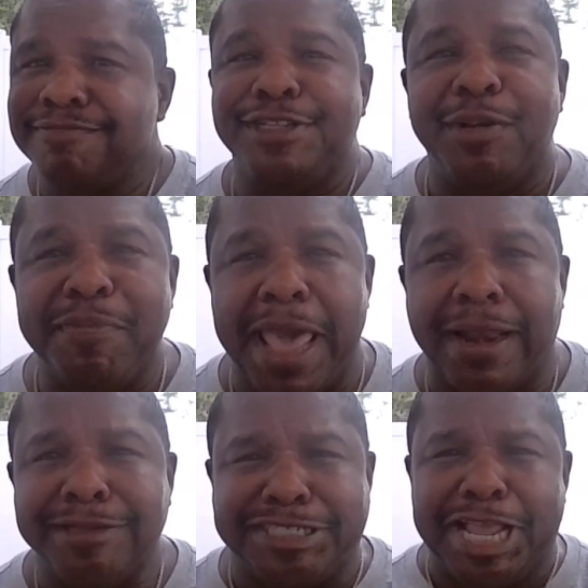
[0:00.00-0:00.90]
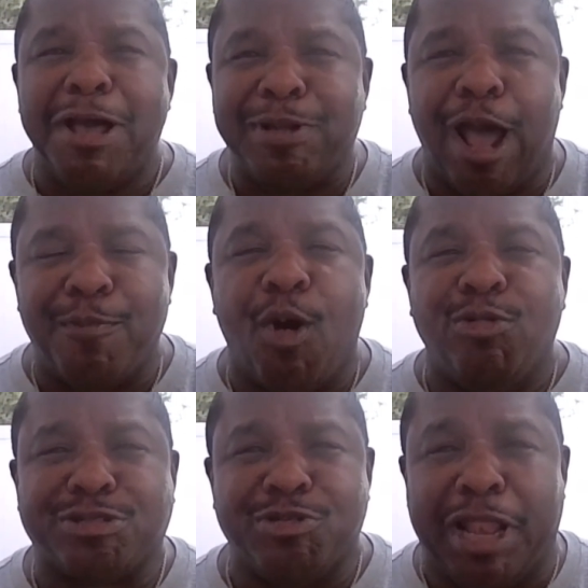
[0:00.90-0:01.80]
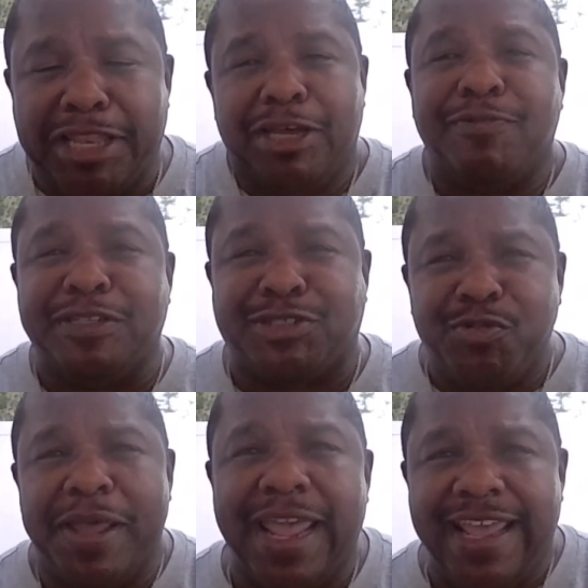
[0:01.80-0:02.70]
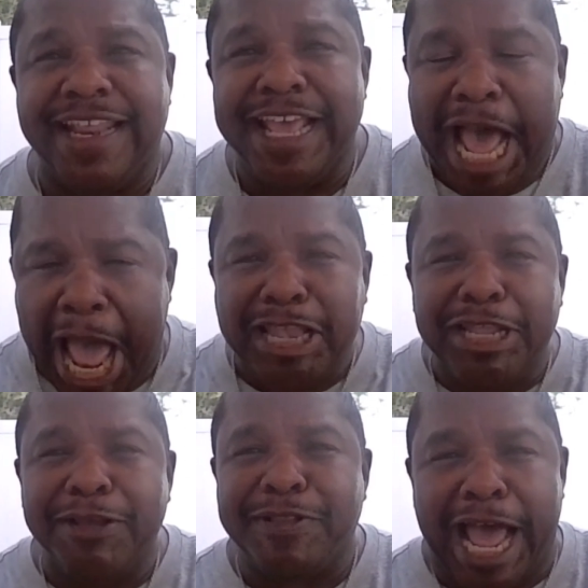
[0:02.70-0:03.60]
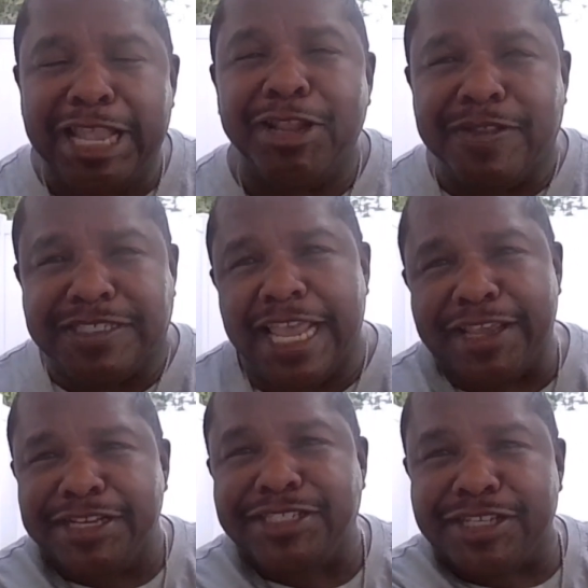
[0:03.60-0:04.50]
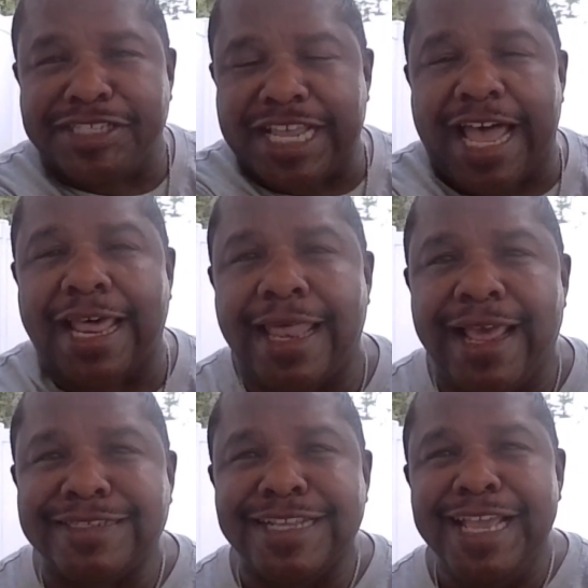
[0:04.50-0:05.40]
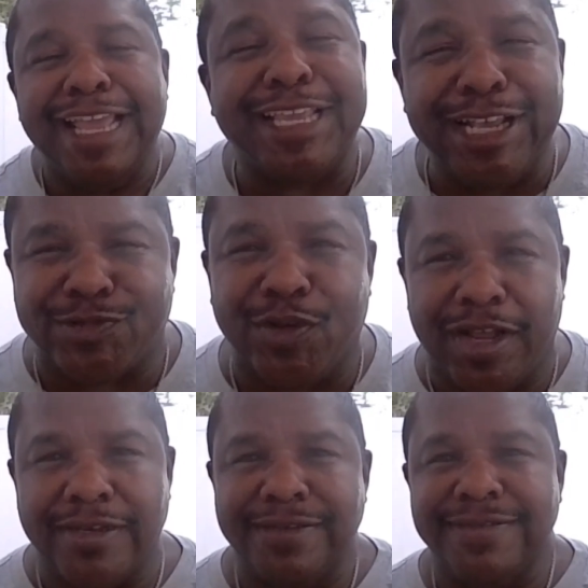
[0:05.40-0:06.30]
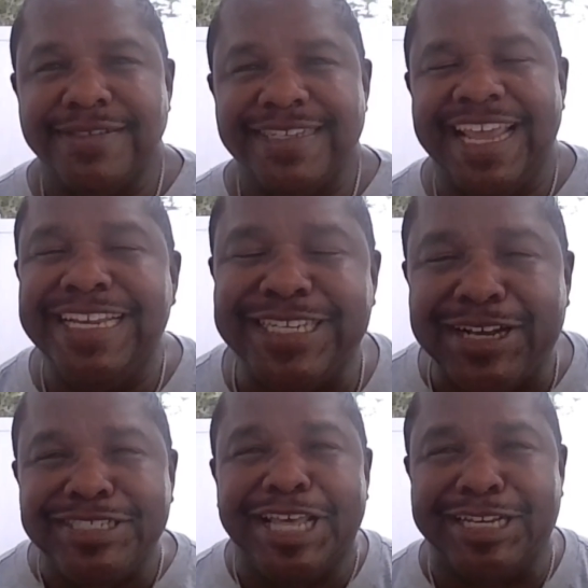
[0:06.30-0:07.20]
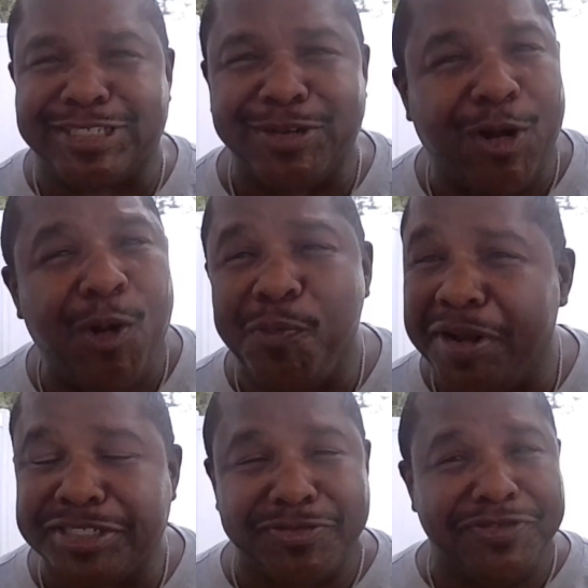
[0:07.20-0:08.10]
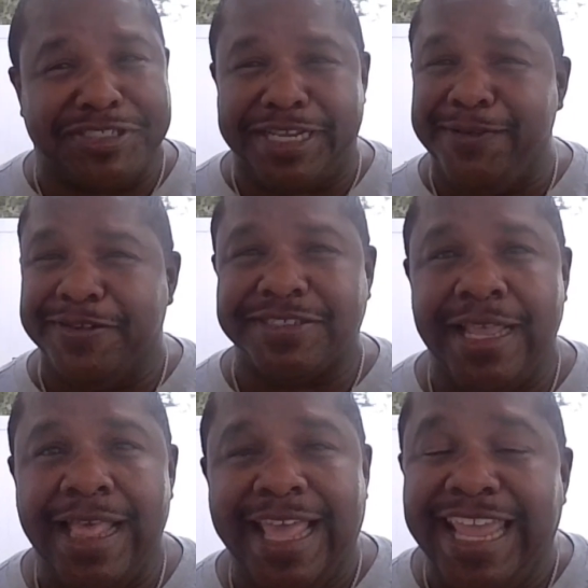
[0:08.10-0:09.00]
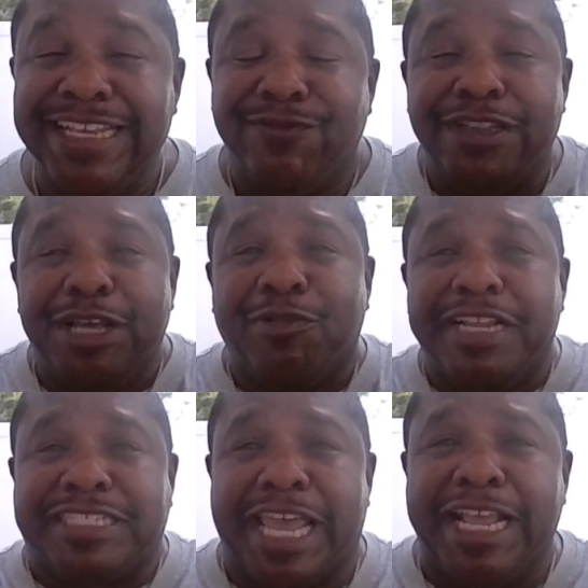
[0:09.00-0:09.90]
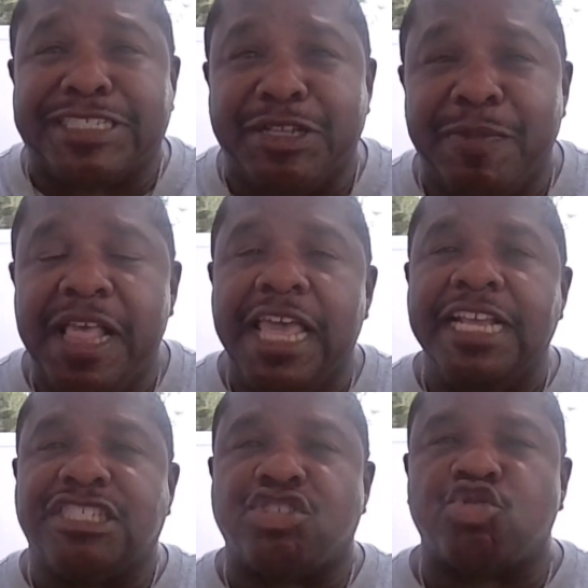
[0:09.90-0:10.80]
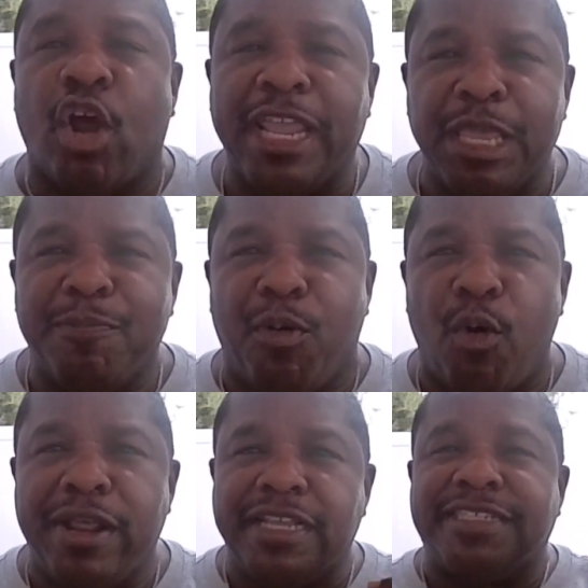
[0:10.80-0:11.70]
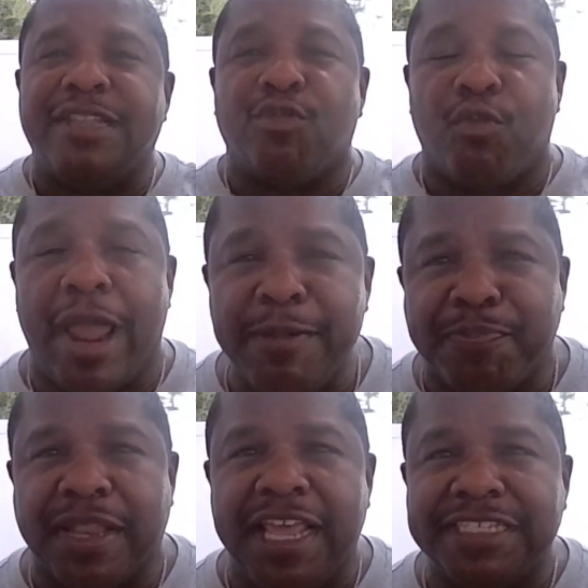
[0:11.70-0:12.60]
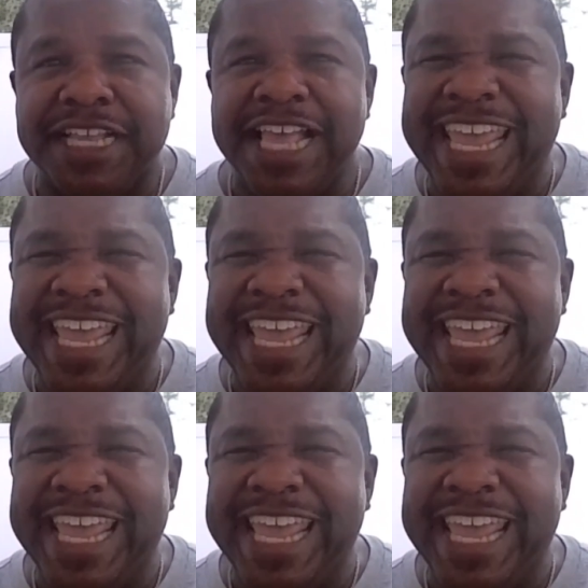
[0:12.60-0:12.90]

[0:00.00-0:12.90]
Doesn't matter. See, I'm old school. I love the two man. I love to take him to the sidelines. And guess what? He does that to a whole bunch of receivers. He literally takes them. His striking point is at the right place.